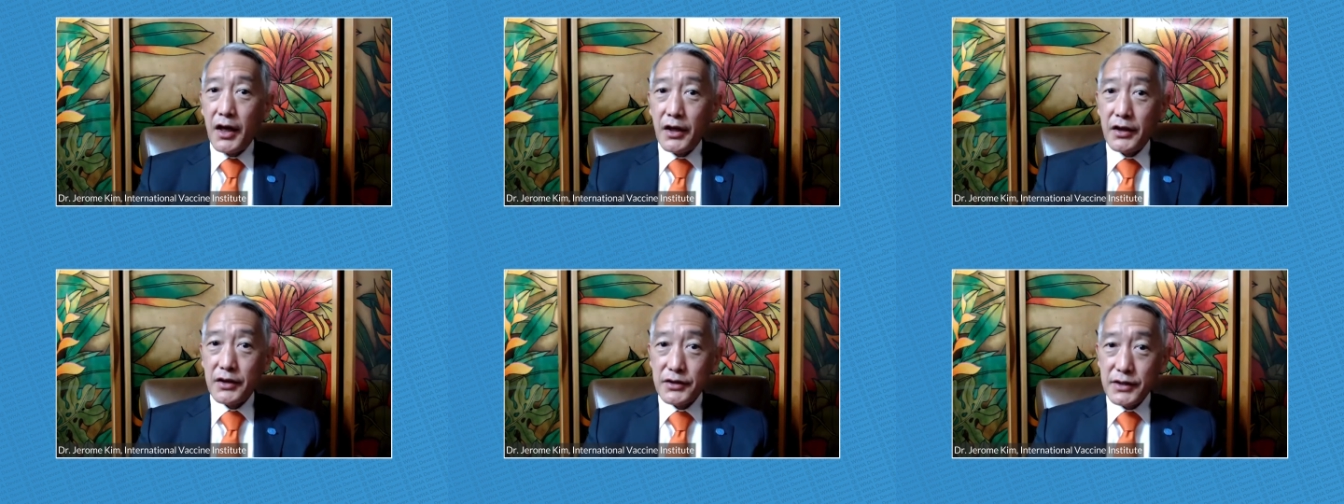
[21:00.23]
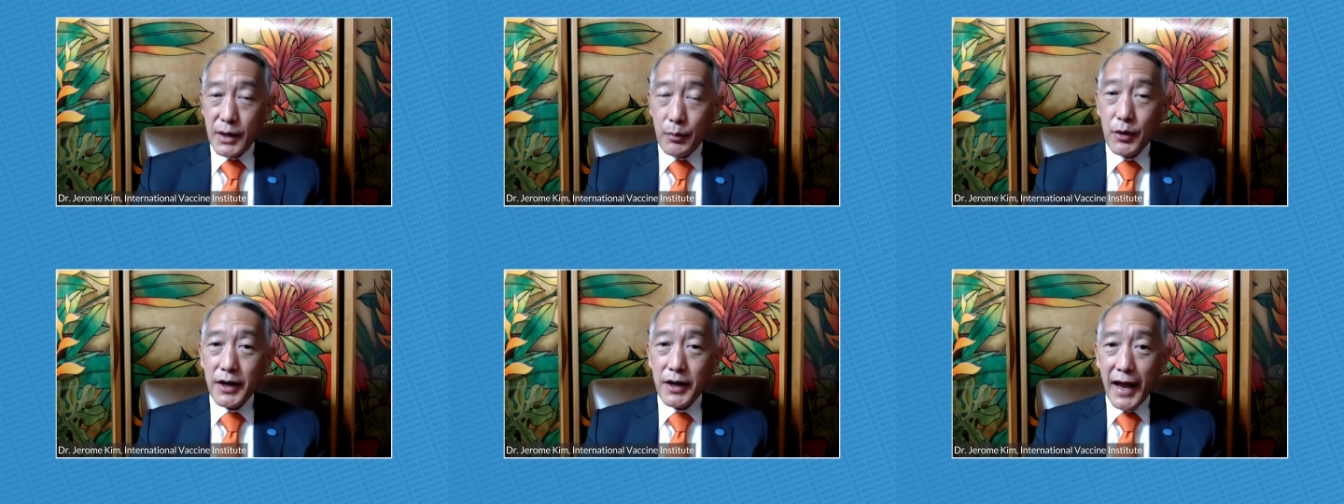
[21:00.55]

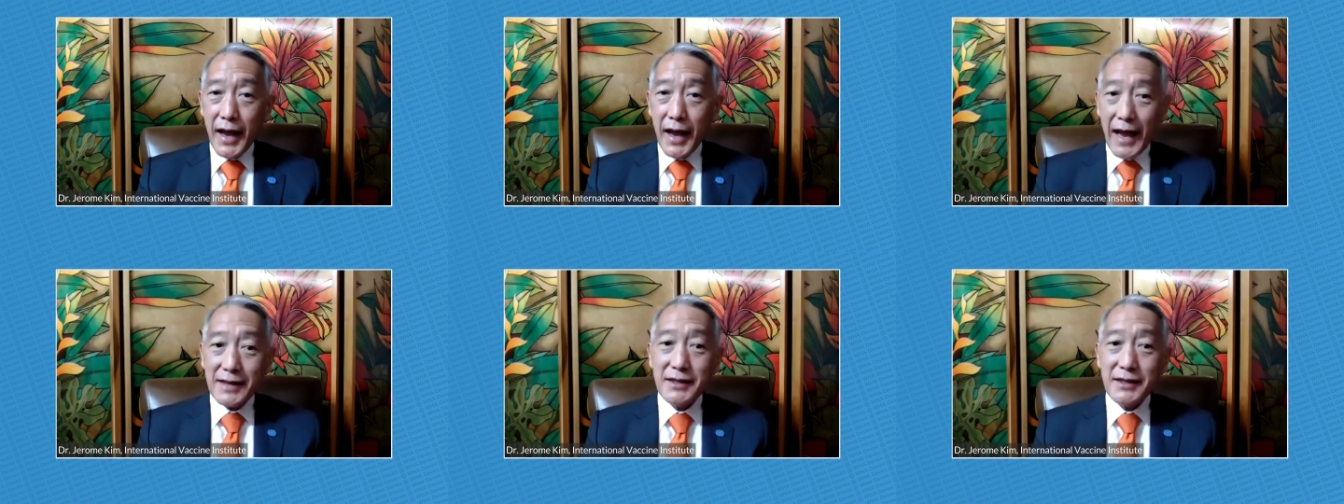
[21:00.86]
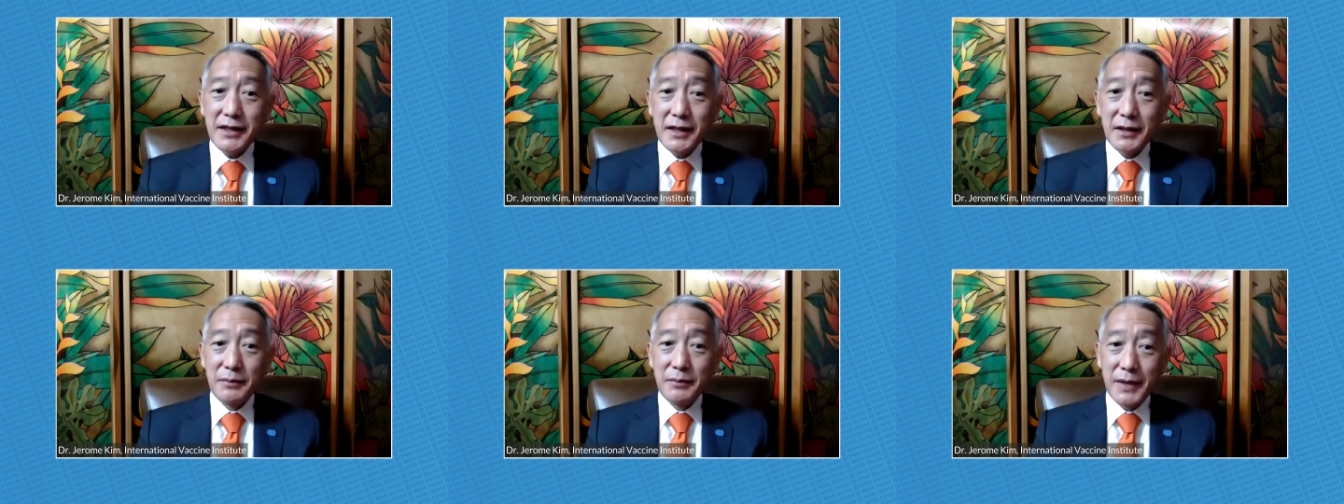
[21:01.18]
someone has to
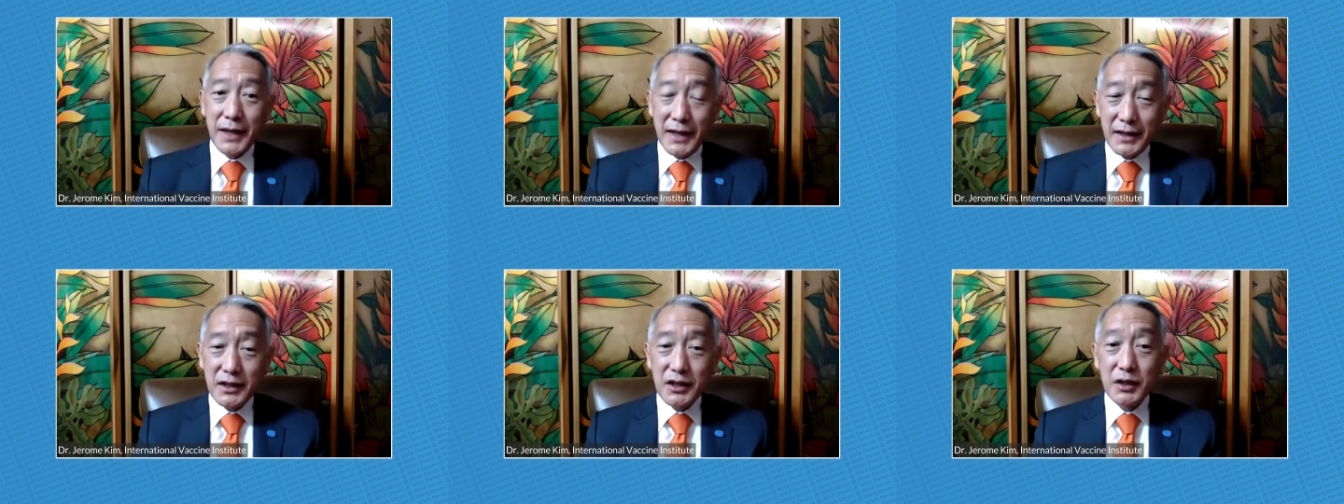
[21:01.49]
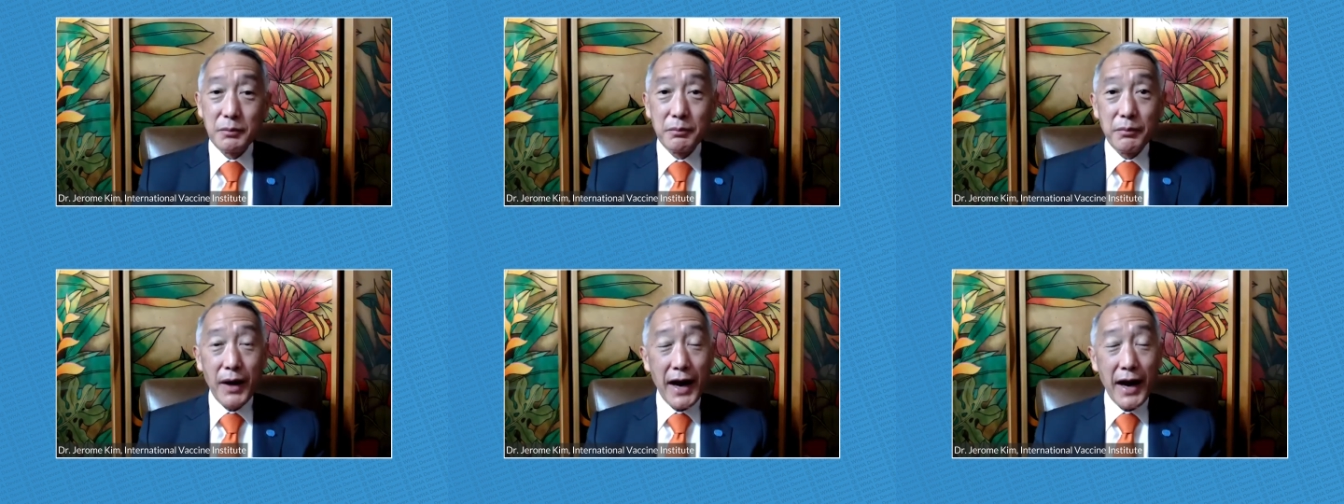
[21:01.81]
commit to
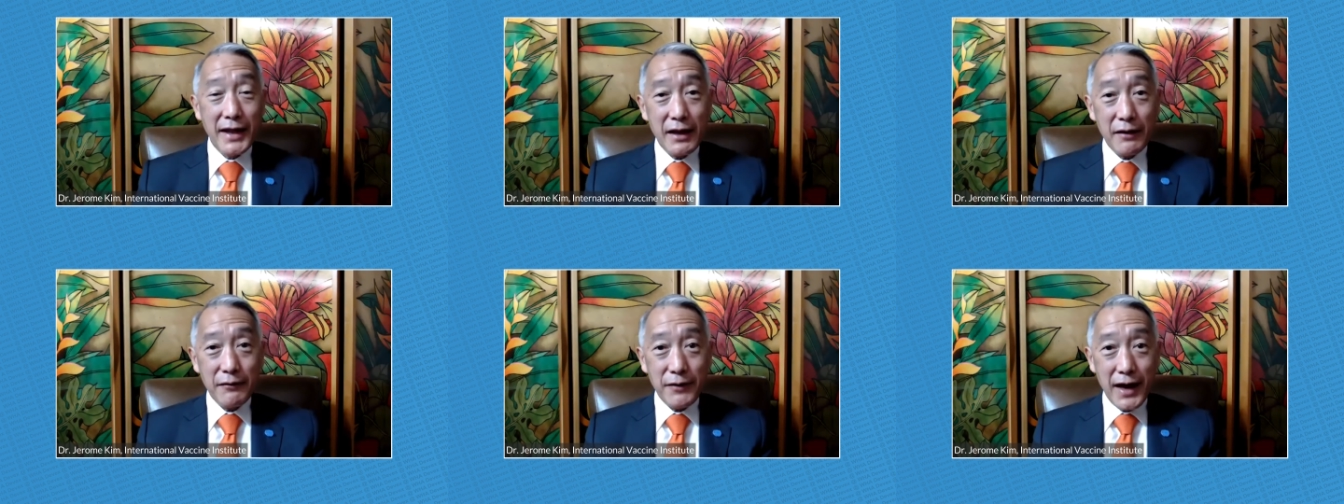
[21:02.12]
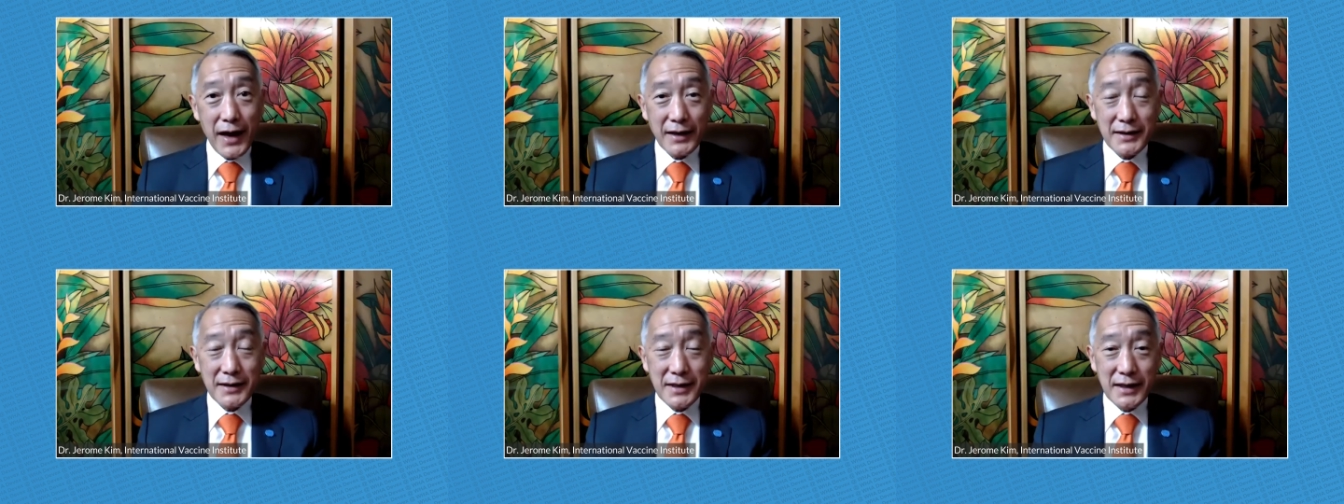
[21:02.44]
buy that
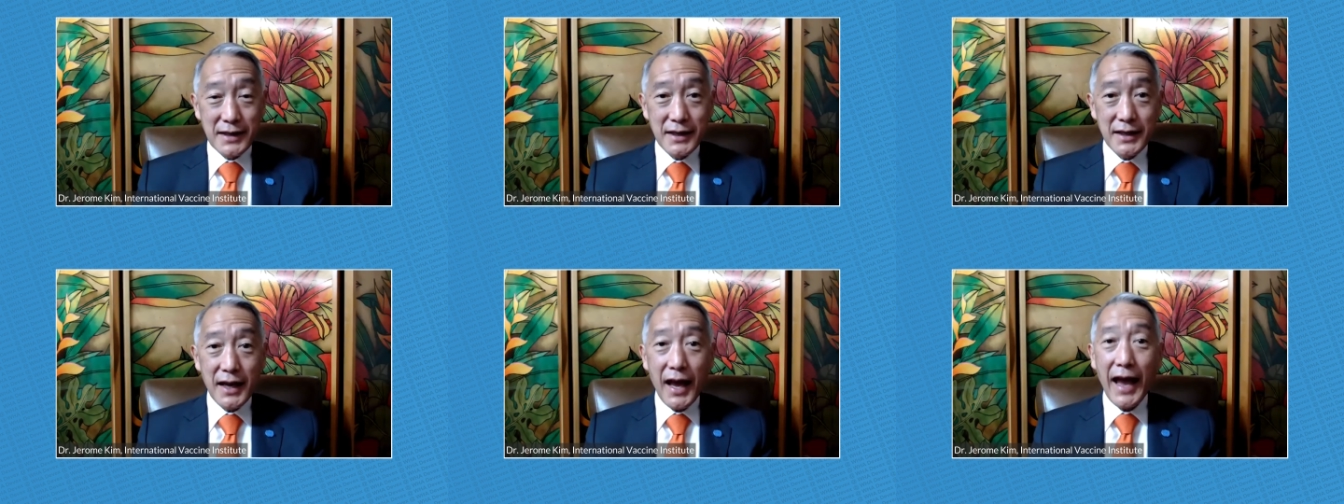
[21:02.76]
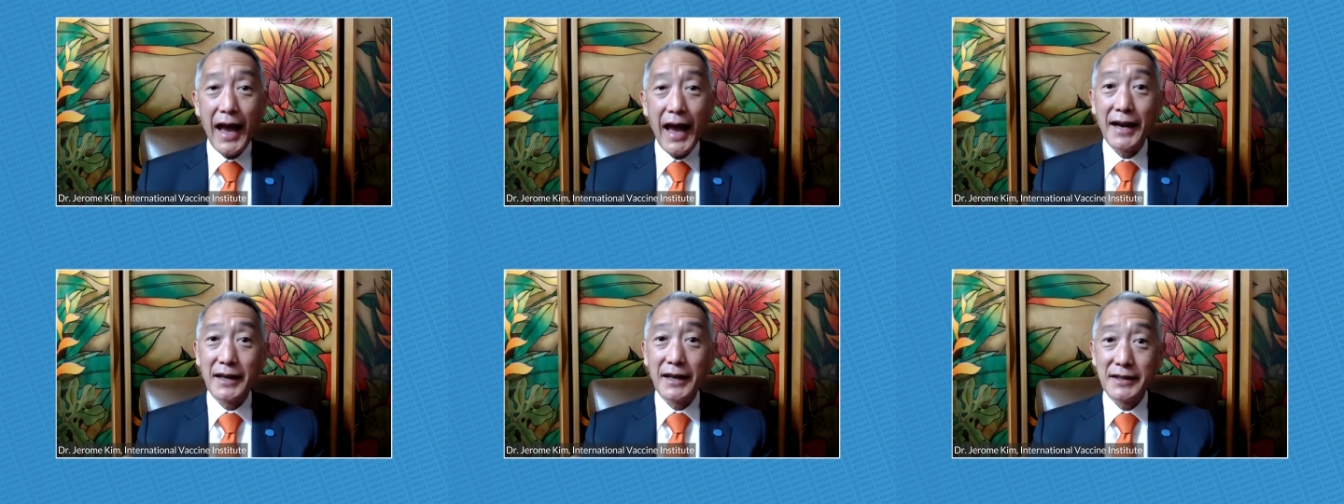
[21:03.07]
vaccine
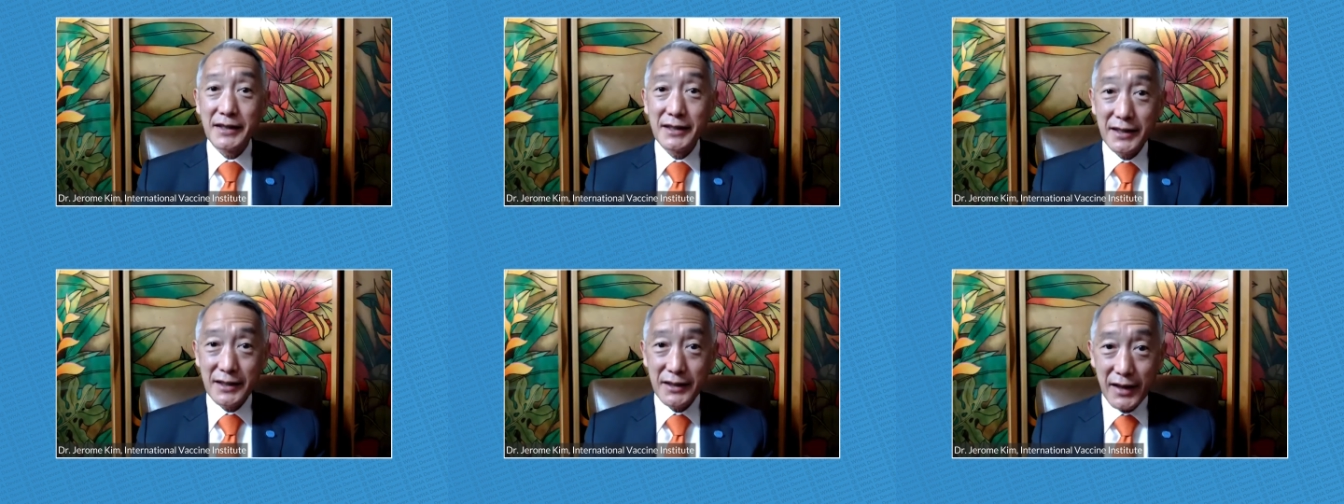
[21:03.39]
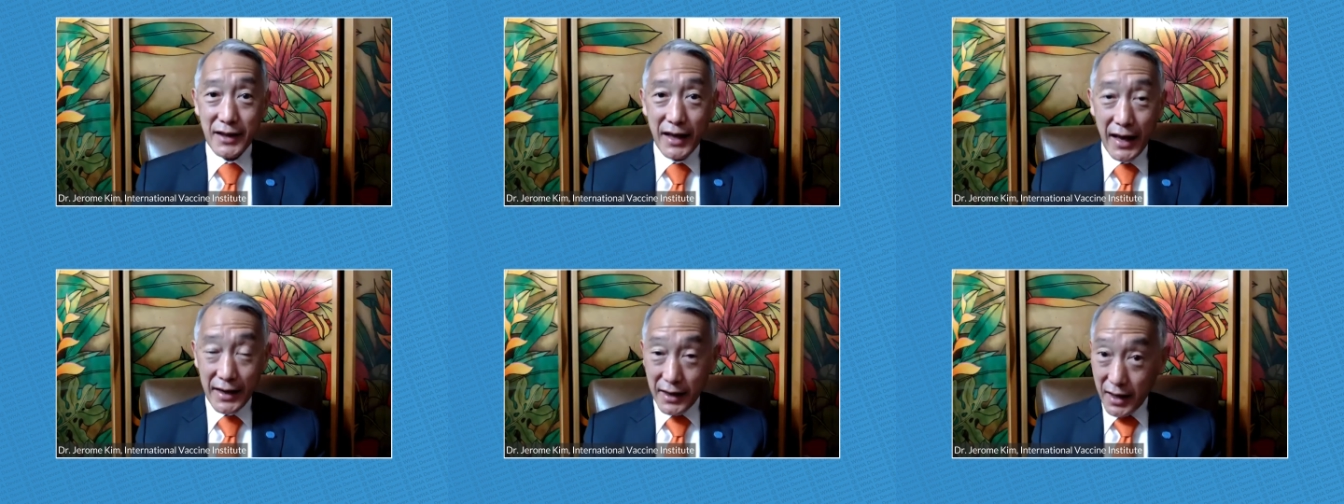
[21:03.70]
at a,
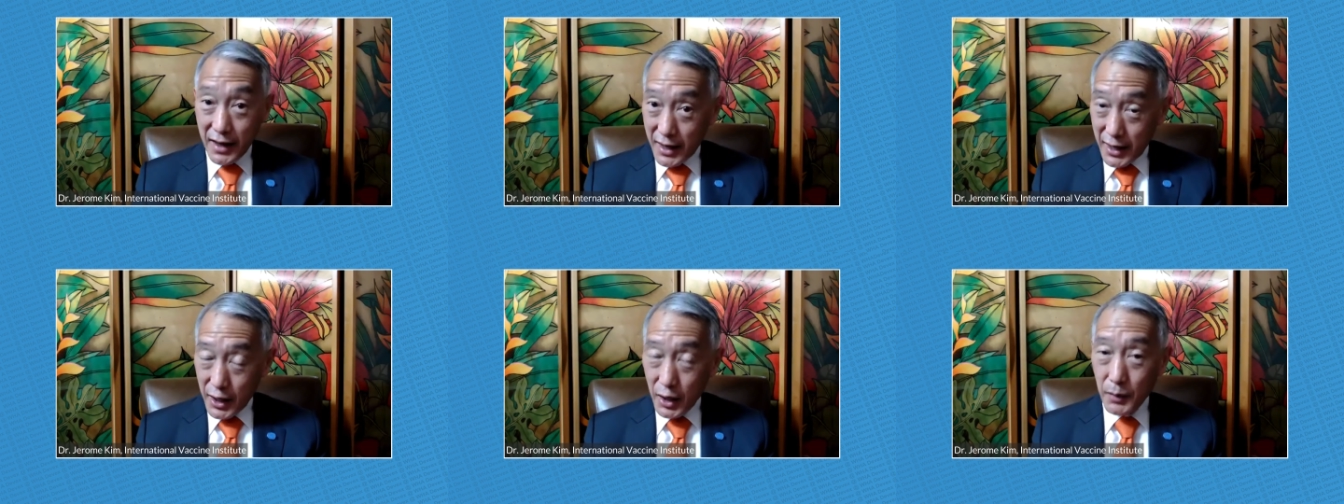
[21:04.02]
at a higher